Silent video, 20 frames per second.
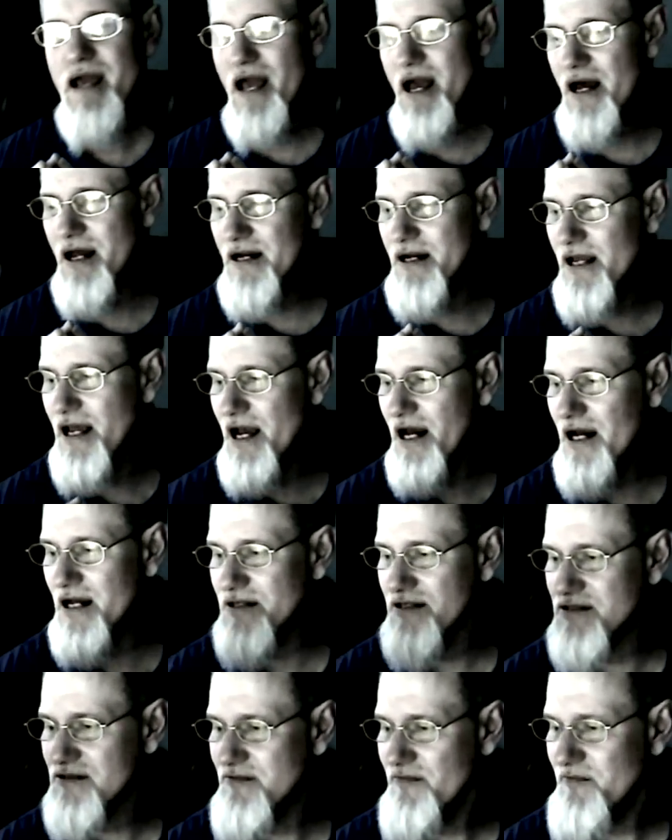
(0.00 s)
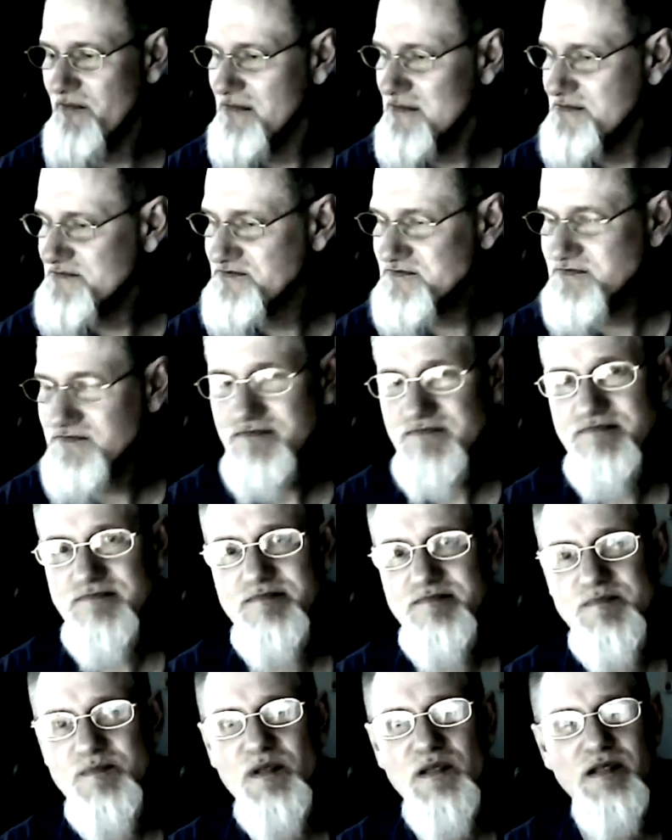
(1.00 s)
And and
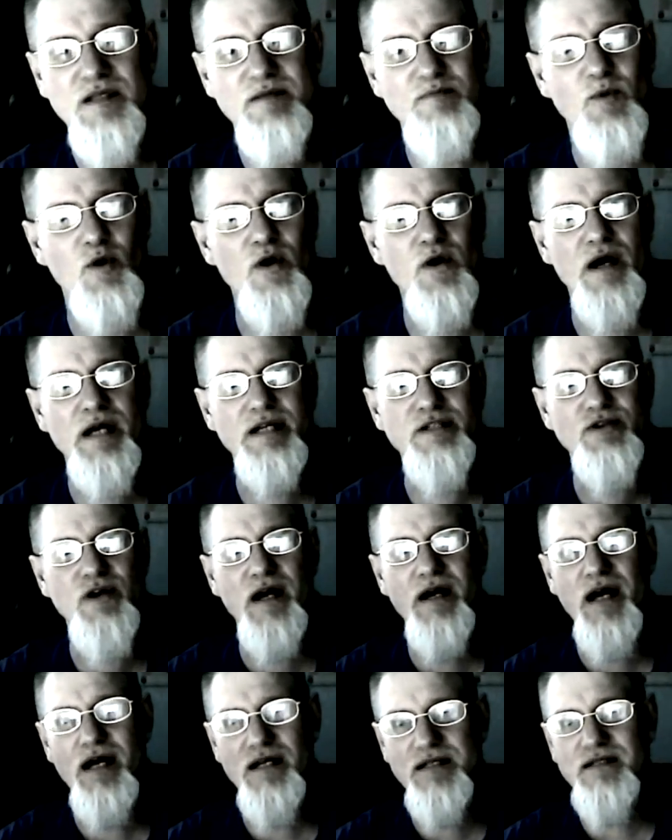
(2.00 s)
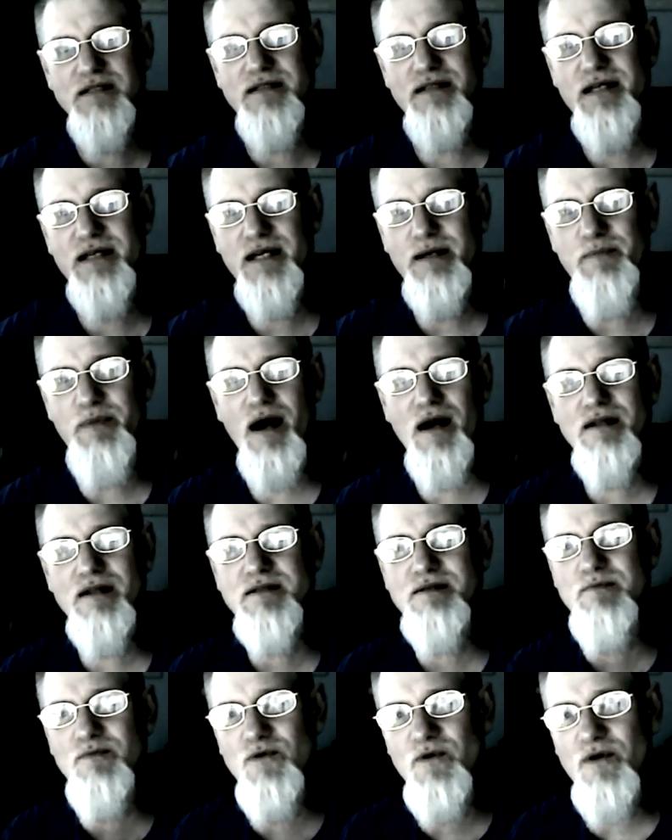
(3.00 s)
the more I try not to think about
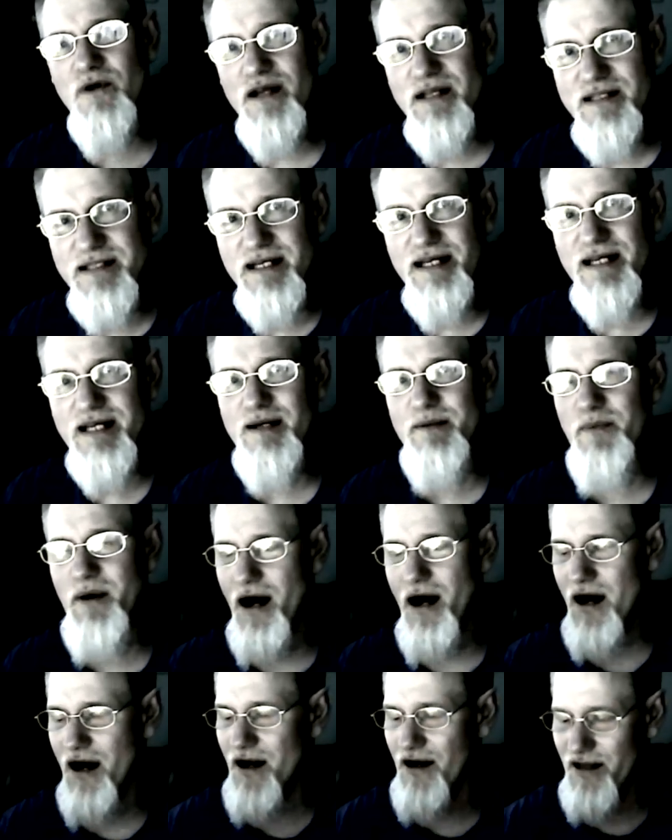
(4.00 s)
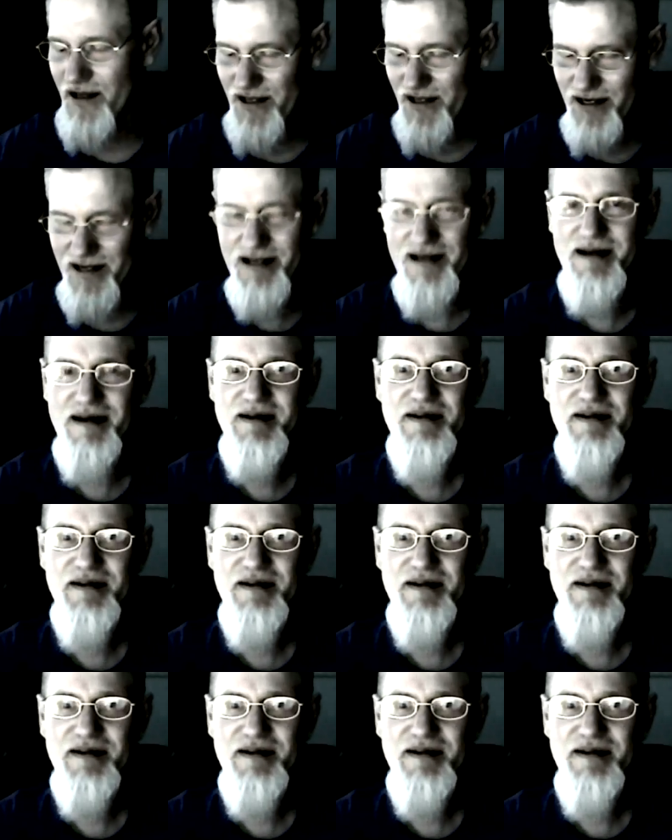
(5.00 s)
it, the more I think about it.